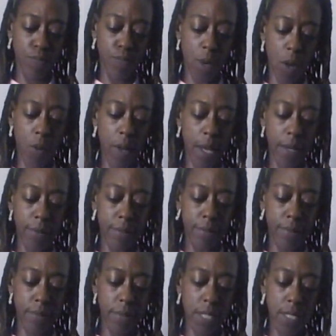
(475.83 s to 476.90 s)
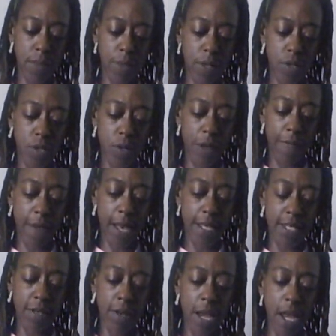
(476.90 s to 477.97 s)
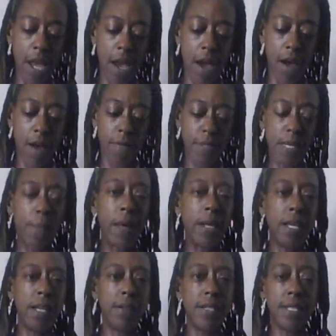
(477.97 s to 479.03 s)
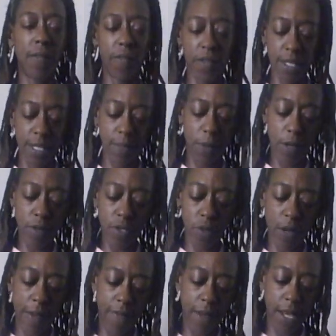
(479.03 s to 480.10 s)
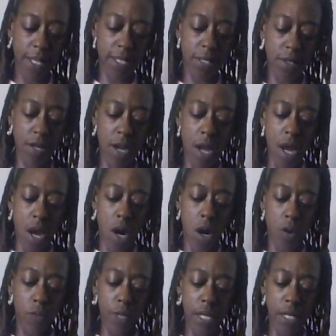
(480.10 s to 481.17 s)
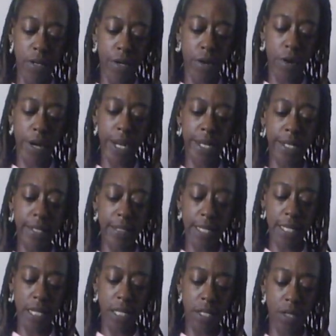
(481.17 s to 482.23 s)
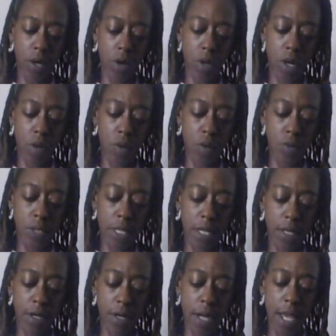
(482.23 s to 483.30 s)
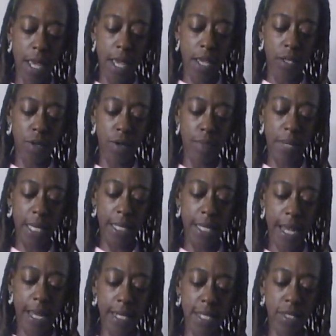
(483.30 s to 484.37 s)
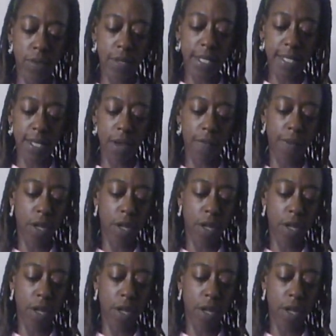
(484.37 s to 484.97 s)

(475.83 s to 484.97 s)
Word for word: okay, spiritual advisor. Um, somebody here is a spiritual advisor, a reader, or anything in the occult here. You're being guided to discover